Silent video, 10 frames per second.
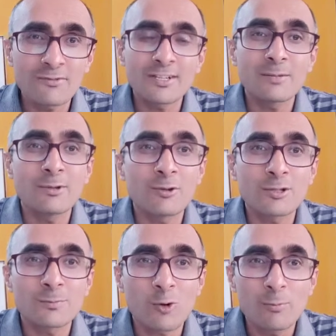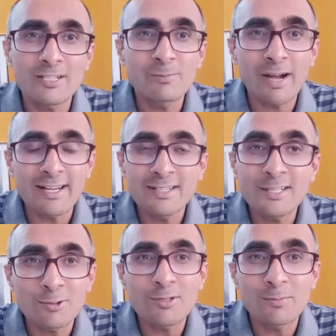because probe is binding to
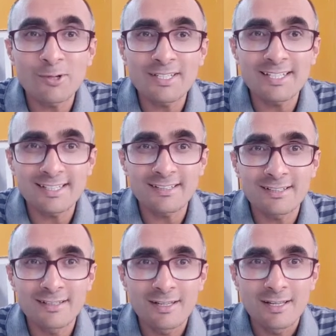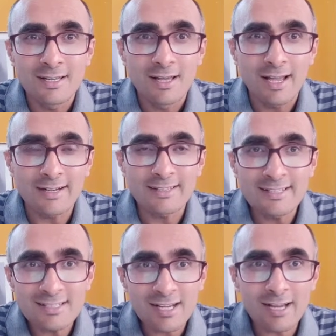the protein. And the
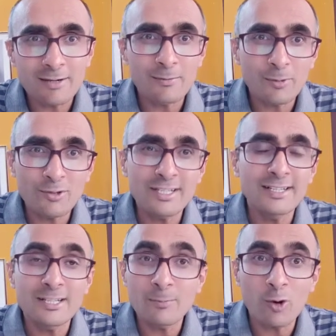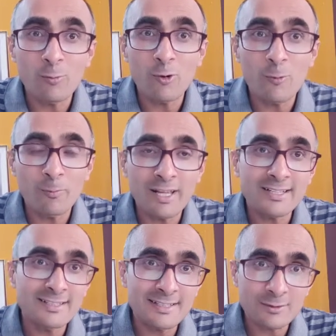entire protein and probe complex
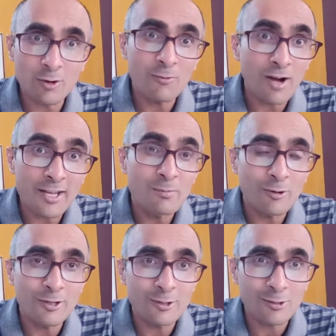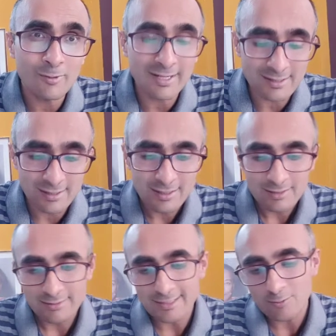is of high molecular weight.
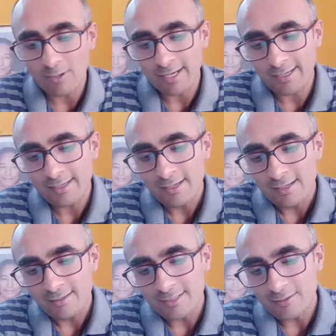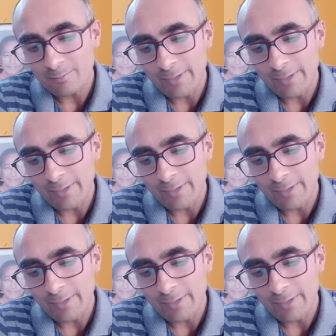That's why this band